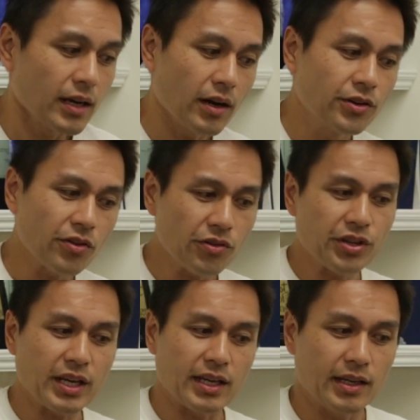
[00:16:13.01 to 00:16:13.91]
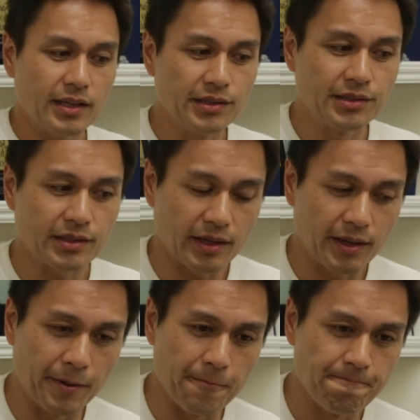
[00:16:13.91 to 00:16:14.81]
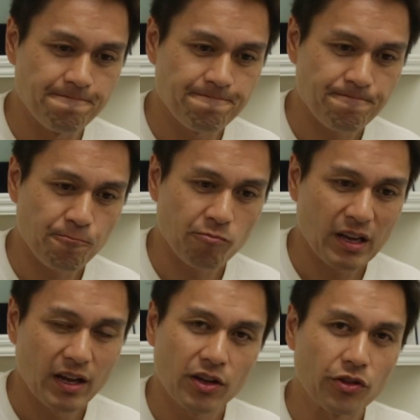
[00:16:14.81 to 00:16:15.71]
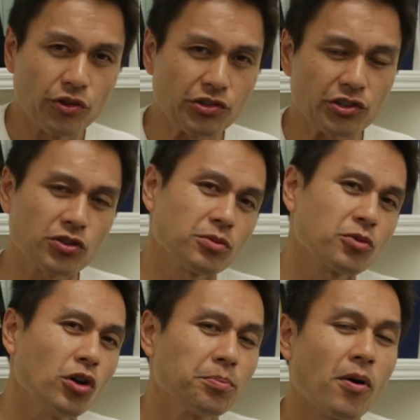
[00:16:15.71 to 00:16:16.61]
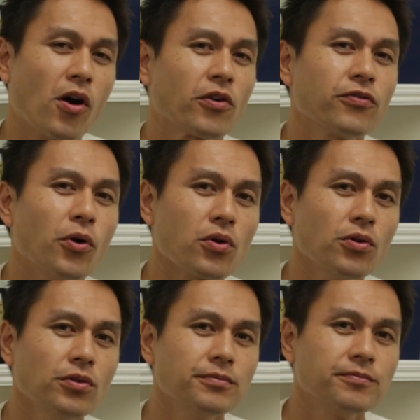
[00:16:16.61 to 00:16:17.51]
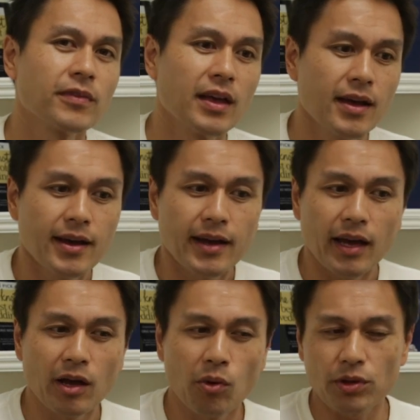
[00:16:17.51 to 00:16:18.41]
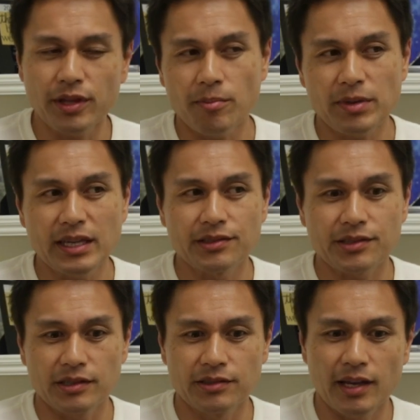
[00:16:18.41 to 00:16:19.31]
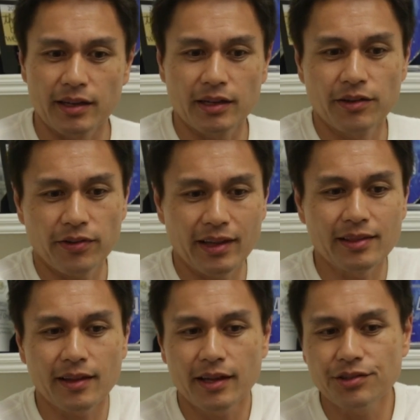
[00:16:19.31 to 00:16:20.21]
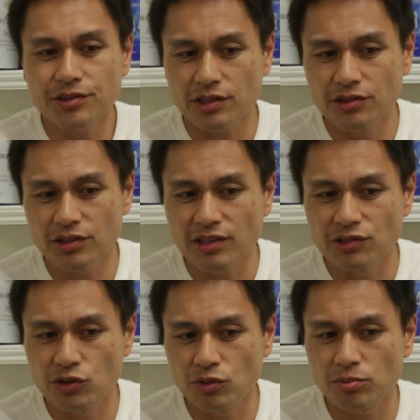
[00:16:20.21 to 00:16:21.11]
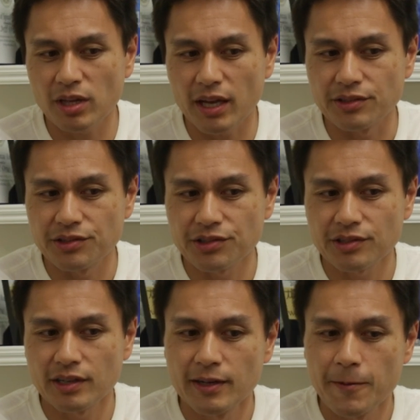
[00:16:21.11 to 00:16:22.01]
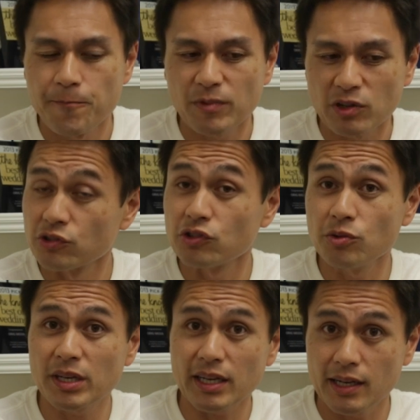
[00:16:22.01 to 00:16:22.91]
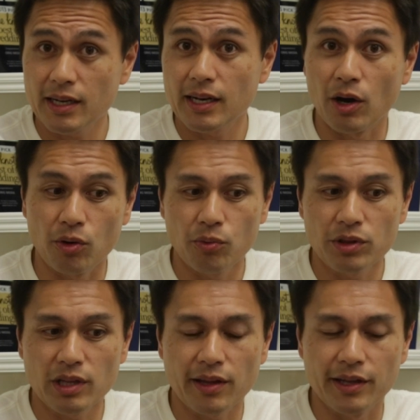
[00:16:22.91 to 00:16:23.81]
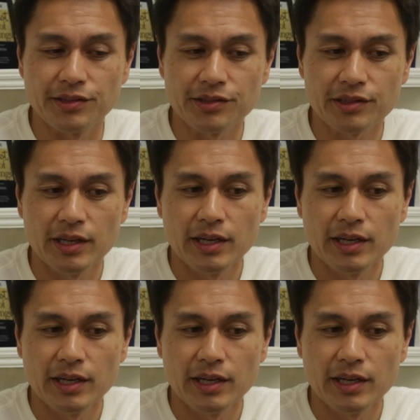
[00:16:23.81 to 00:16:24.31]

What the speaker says: Another thing is there's a term called parfocal, and what that means is that if a lens is a zoom lens, you're zooming in and out with the lens.